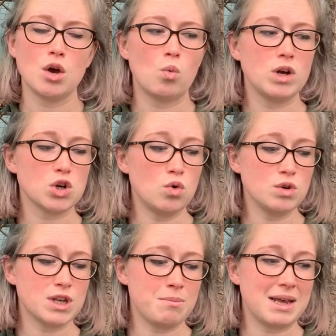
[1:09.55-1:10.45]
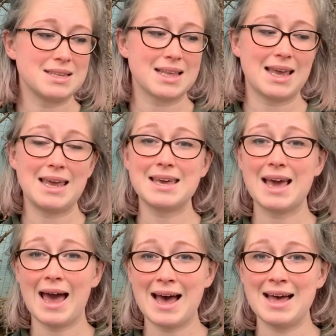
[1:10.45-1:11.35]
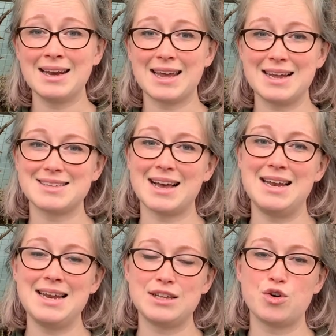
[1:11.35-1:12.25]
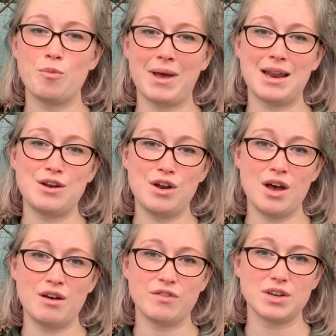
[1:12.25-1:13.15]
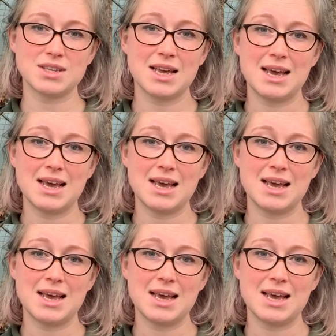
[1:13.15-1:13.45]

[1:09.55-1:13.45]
which also means that he can get a little bit nervous.